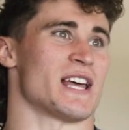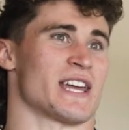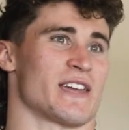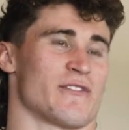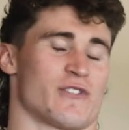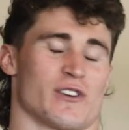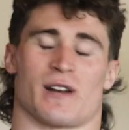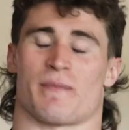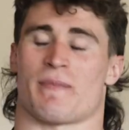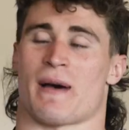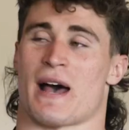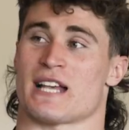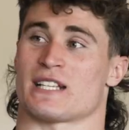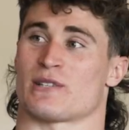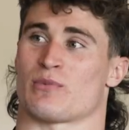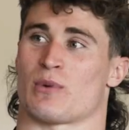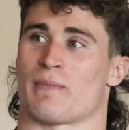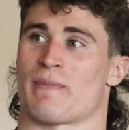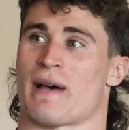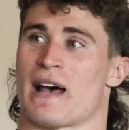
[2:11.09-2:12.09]
like, if you're going to pass
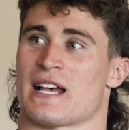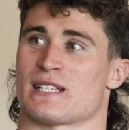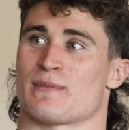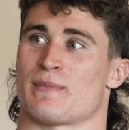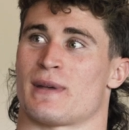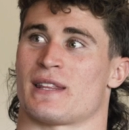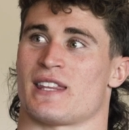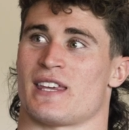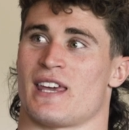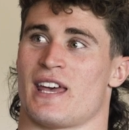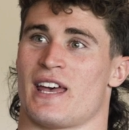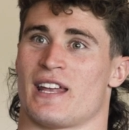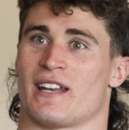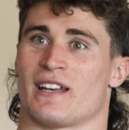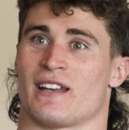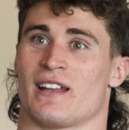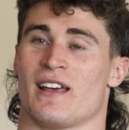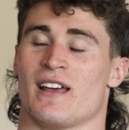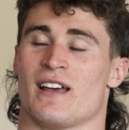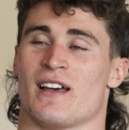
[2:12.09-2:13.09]
someone, pass them at the end.